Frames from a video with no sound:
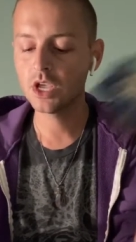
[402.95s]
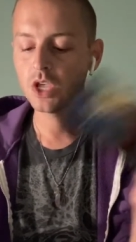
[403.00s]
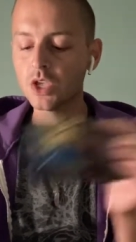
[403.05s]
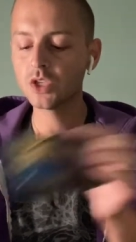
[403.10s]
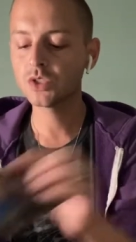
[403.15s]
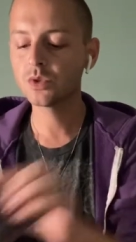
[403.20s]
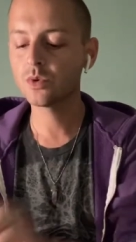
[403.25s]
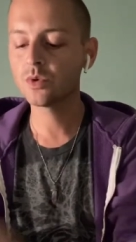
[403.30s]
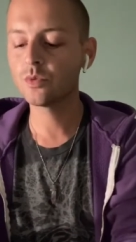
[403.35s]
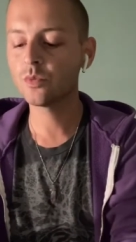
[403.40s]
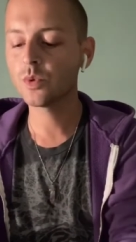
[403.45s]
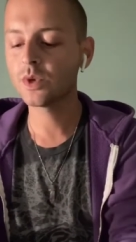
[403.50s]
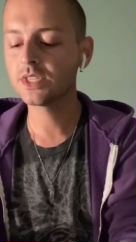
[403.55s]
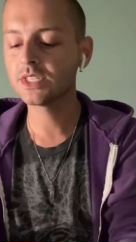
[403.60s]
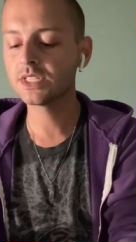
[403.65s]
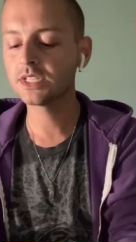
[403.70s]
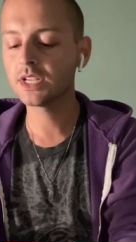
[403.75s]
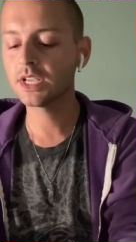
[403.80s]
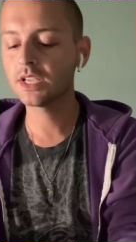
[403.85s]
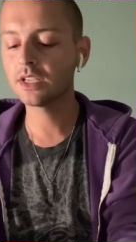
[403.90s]
So when
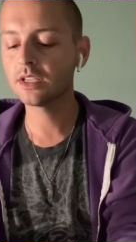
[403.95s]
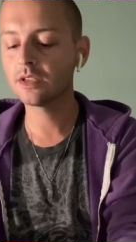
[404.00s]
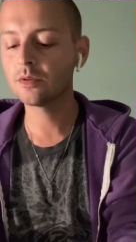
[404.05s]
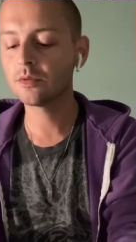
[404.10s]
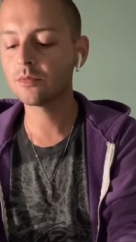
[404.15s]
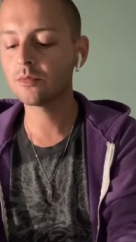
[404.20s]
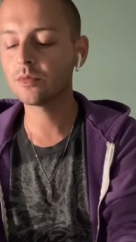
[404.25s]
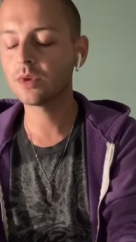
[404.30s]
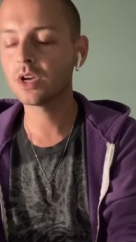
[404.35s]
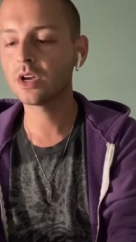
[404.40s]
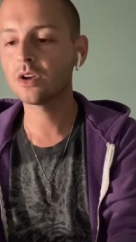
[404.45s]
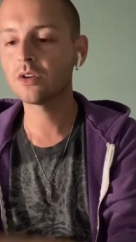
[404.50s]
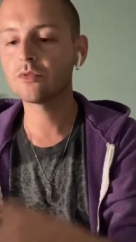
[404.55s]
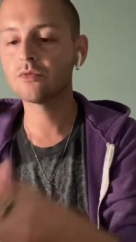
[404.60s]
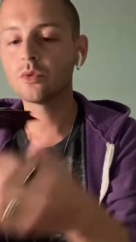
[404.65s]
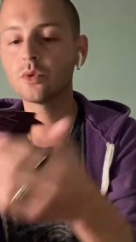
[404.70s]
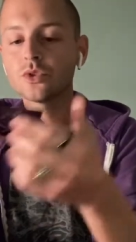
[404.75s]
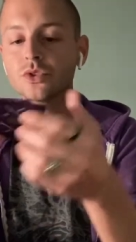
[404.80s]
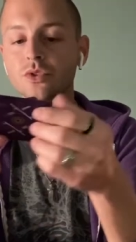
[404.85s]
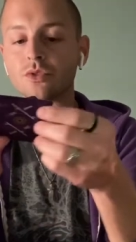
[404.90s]
Wednesday uh,
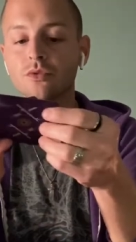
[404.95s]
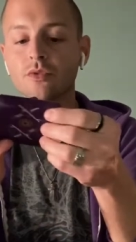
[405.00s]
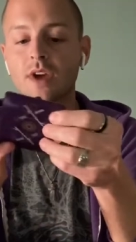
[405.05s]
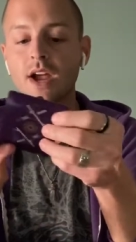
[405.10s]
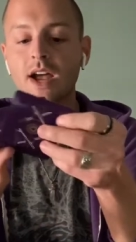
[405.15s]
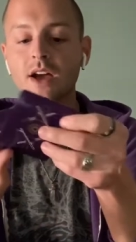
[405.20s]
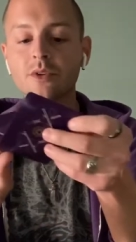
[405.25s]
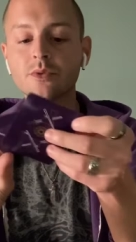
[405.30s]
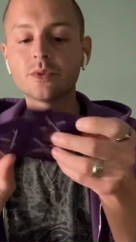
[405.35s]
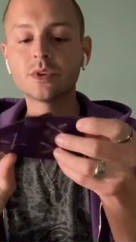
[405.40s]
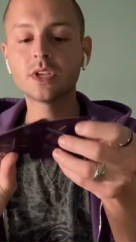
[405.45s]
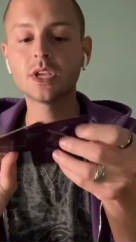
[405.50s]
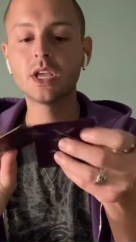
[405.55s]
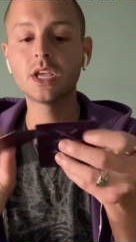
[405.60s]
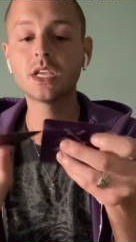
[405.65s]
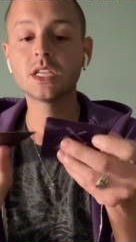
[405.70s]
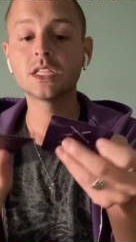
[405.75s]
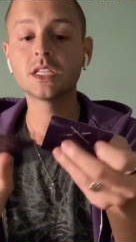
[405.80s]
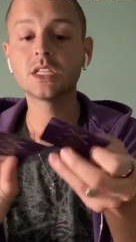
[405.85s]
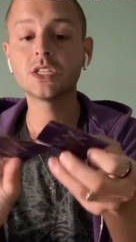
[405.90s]
rolls around,
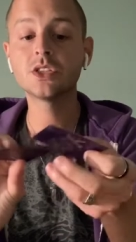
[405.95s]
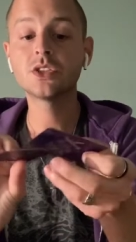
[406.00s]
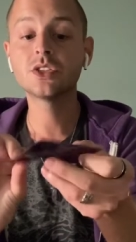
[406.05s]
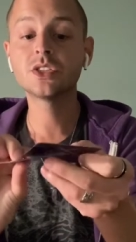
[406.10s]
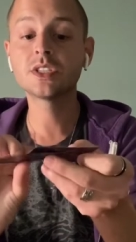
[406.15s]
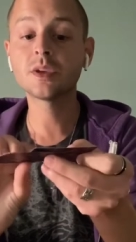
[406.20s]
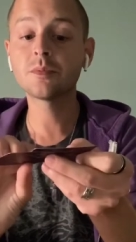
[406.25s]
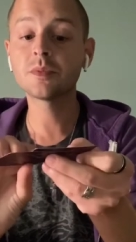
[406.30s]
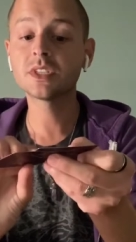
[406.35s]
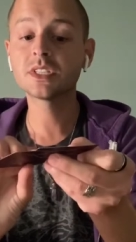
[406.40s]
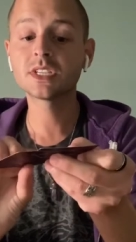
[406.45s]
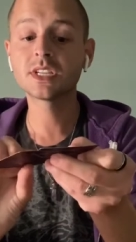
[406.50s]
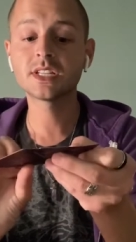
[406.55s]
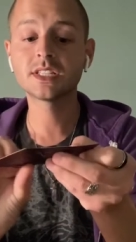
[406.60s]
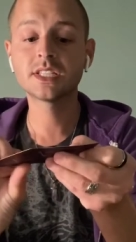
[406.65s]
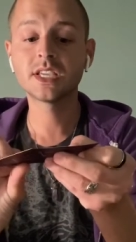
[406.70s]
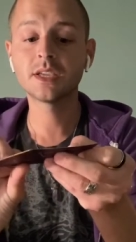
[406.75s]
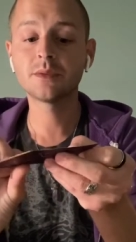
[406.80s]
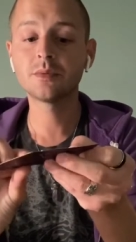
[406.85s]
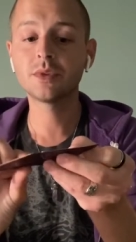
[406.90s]
something's going to
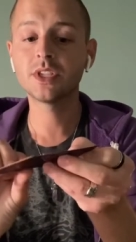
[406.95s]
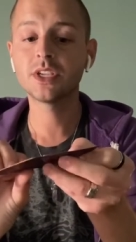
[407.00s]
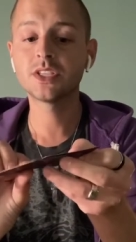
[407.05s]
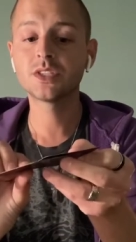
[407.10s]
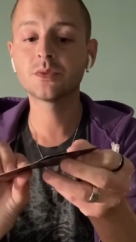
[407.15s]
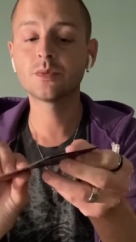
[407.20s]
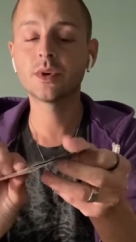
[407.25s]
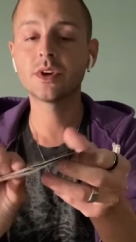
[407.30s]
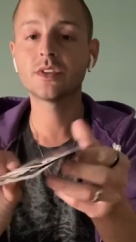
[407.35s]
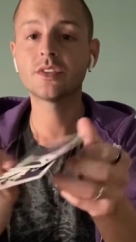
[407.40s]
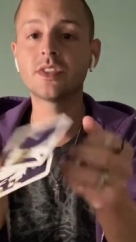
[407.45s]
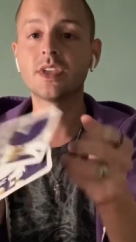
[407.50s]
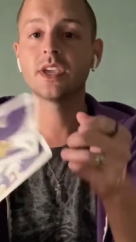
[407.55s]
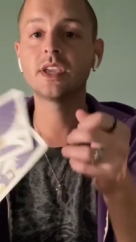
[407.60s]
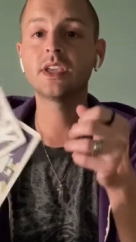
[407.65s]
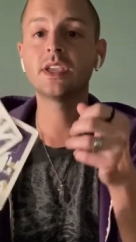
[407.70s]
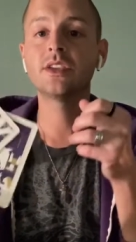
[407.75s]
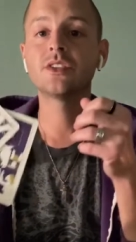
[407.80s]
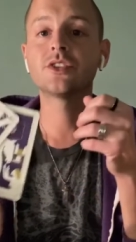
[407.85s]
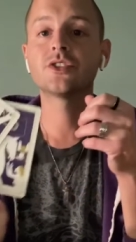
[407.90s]
take place where they
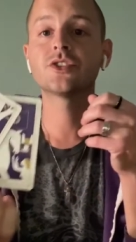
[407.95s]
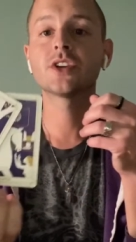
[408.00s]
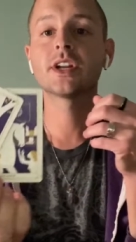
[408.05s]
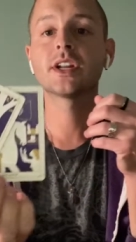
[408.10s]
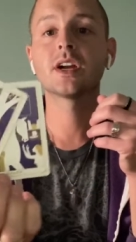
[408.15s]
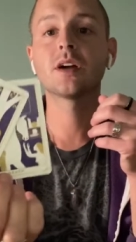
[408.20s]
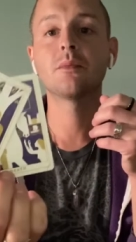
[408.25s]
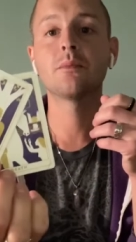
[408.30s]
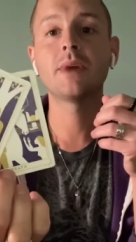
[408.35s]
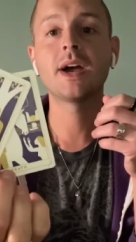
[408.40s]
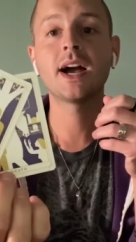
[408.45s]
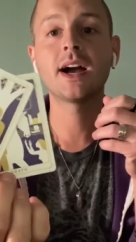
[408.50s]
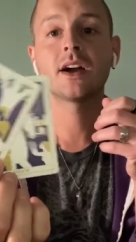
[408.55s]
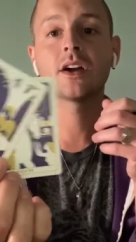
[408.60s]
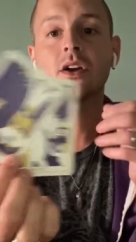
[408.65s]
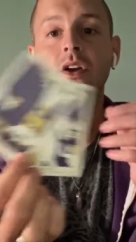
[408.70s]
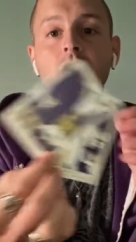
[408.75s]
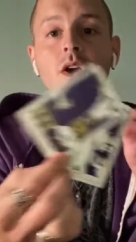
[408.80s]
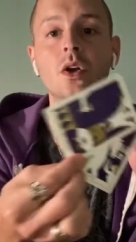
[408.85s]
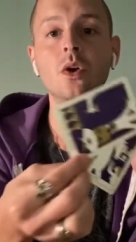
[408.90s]
either try to come back
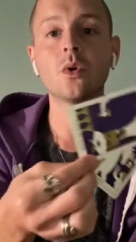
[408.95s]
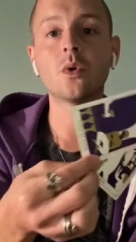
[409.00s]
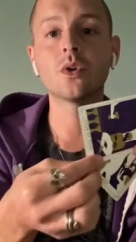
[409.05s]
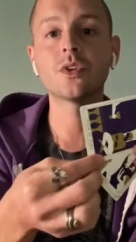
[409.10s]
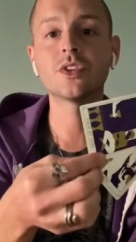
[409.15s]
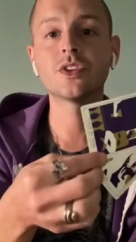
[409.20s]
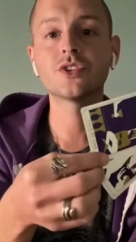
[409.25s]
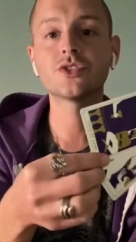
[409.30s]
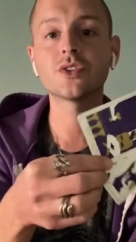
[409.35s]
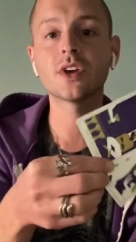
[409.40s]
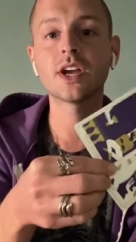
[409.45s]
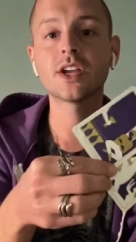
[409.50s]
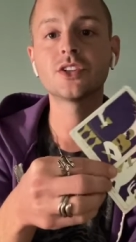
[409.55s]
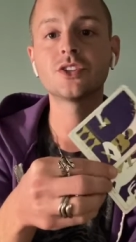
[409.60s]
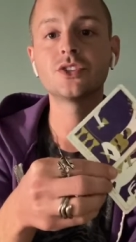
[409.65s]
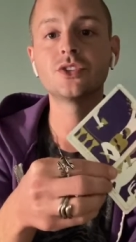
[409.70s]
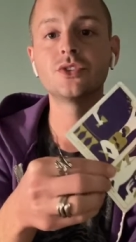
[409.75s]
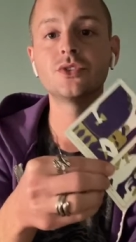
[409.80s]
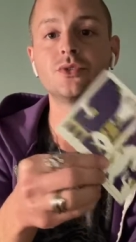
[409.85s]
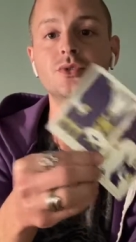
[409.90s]
or they try
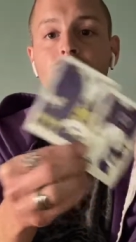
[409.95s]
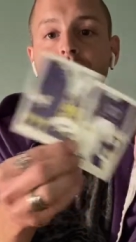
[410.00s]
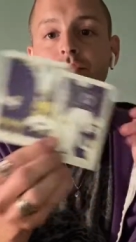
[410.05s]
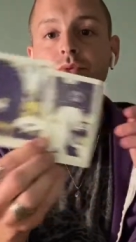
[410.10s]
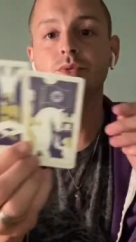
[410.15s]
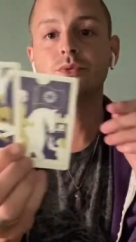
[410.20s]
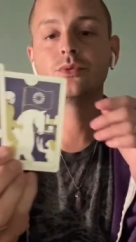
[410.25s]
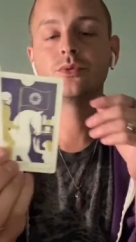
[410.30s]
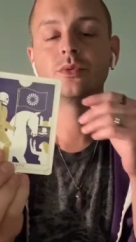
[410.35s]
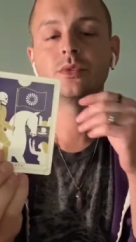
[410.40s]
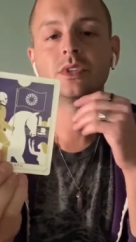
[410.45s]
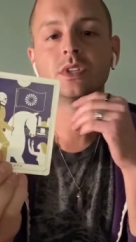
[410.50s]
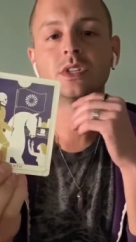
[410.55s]
to